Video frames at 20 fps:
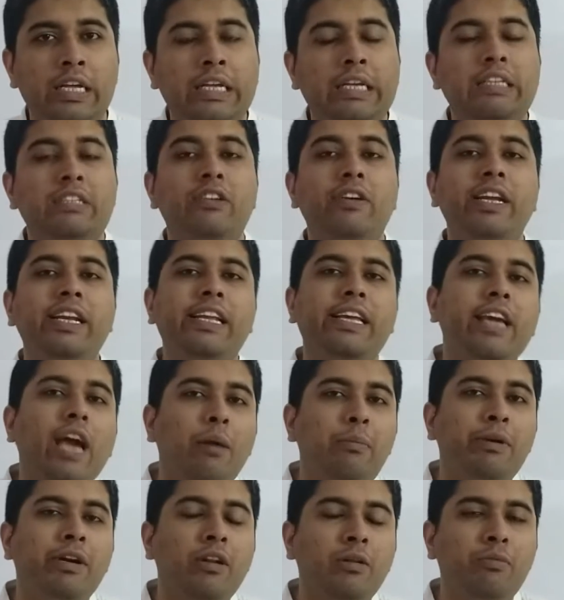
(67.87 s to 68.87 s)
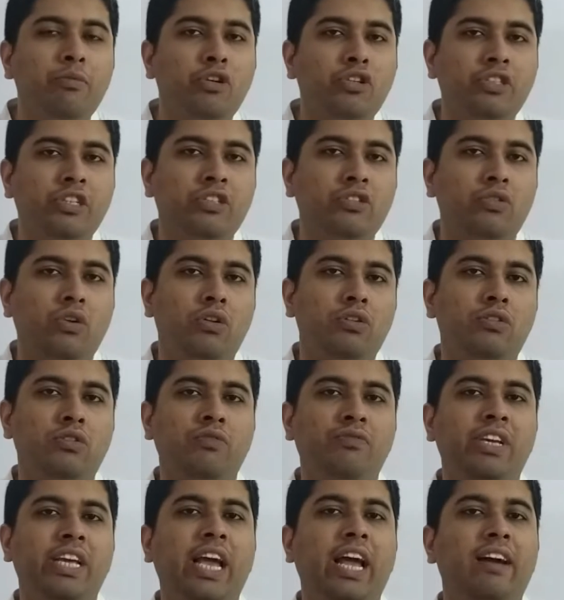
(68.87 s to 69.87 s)
So in capital projects also
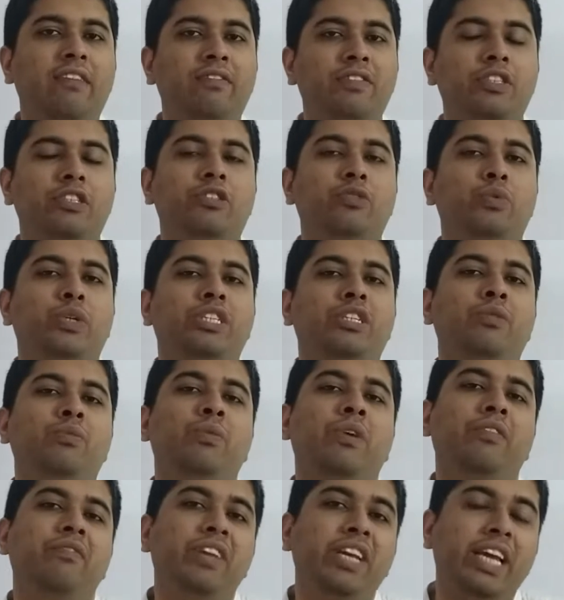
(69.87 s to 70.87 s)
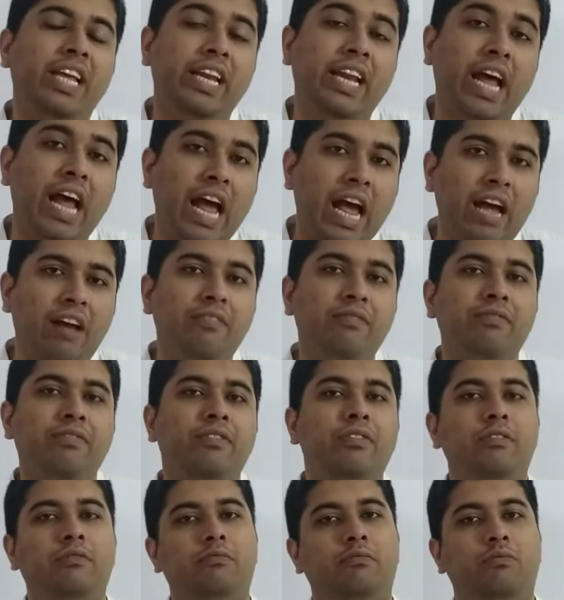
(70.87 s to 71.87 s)
we have a situation where we can have
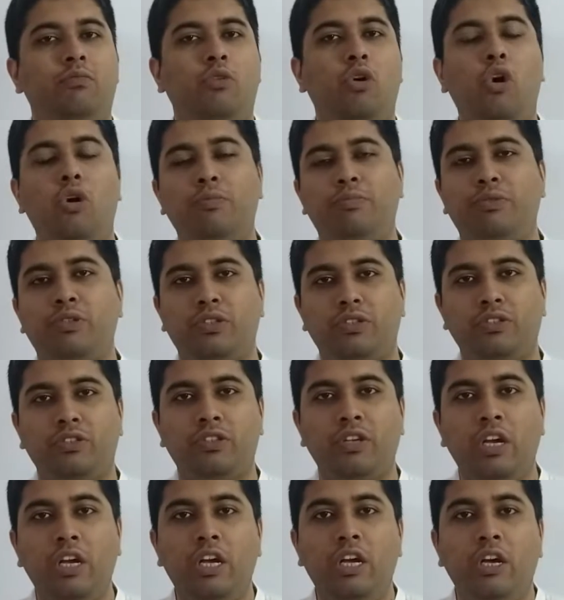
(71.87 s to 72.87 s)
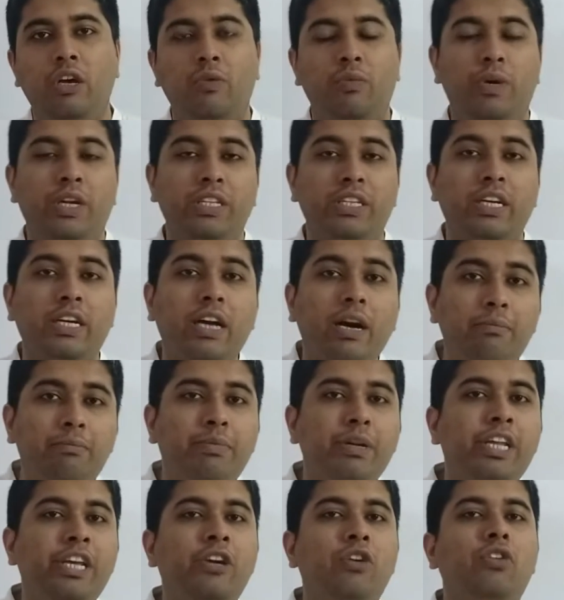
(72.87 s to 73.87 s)
options where the
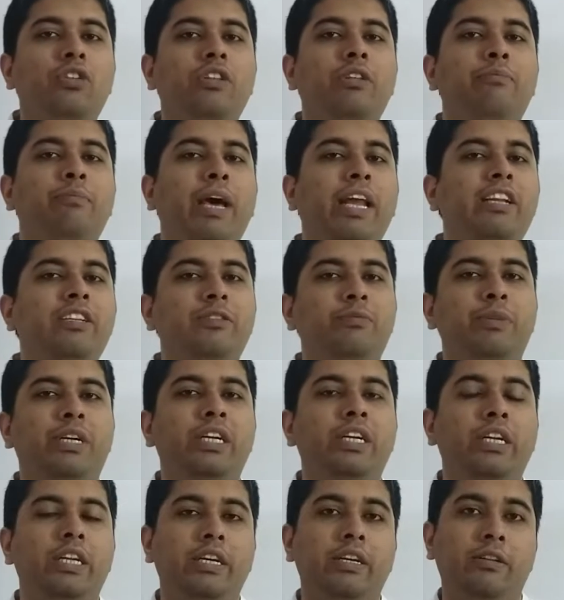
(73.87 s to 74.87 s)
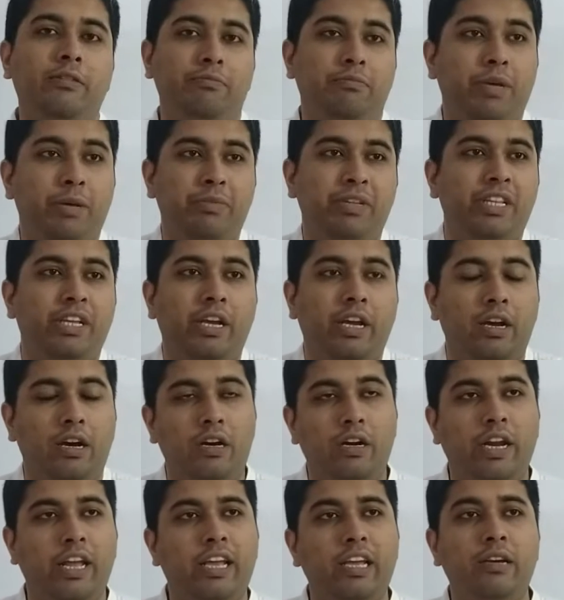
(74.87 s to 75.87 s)
company or the management, maybe they
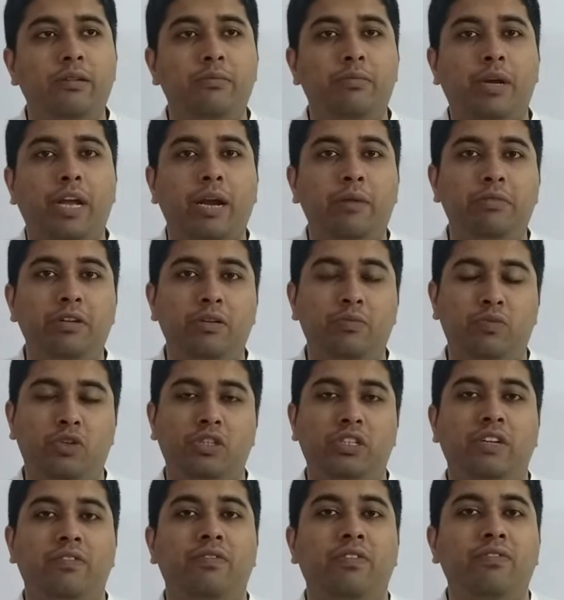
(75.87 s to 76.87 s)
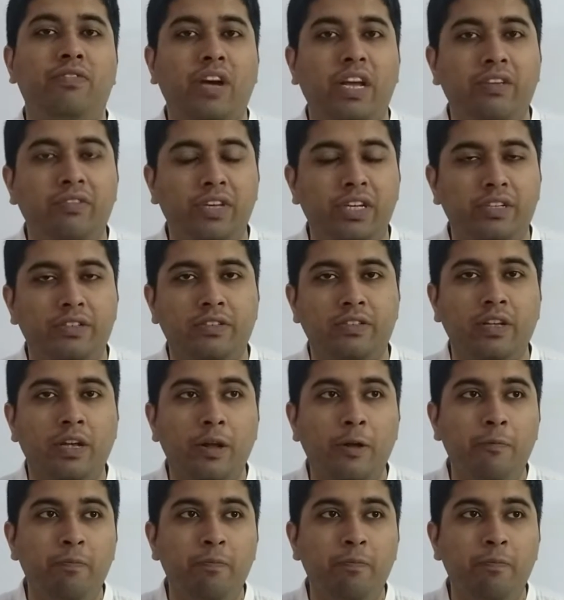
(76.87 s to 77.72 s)
are taking up a capital project for 5 years,